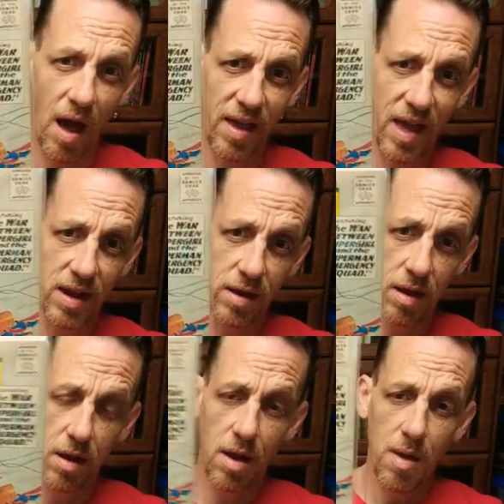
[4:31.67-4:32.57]
Again,
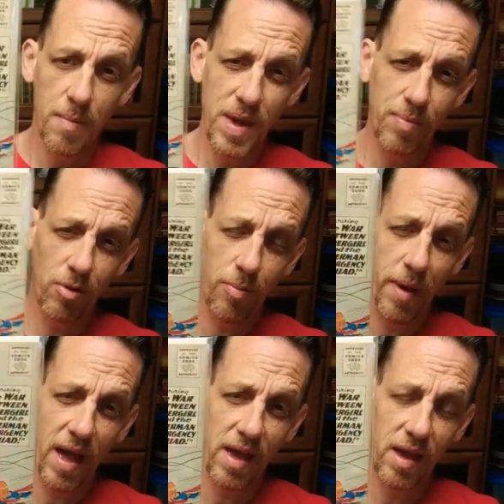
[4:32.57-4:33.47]
people are
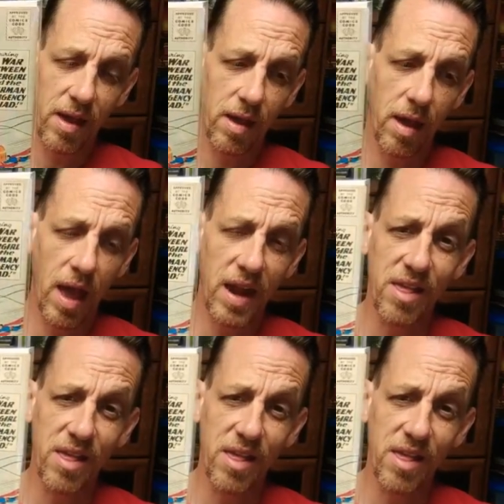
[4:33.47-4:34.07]
paying